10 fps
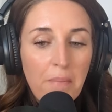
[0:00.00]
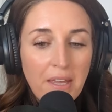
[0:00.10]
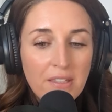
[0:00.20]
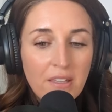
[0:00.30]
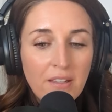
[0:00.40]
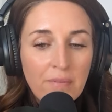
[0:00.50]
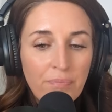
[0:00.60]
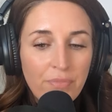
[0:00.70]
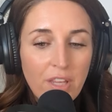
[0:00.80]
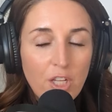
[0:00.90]
amazing
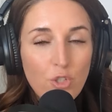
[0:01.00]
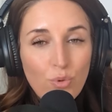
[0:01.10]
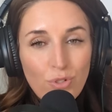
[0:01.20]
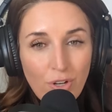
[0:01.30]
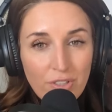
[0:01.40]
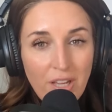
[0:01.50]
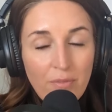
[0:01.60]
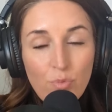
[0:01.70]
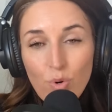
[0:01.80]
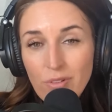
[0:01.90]
is you will start to
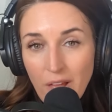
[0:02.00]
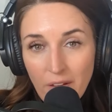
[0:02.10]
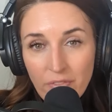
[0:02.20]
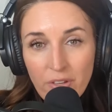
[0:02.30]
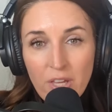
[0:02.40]
have more love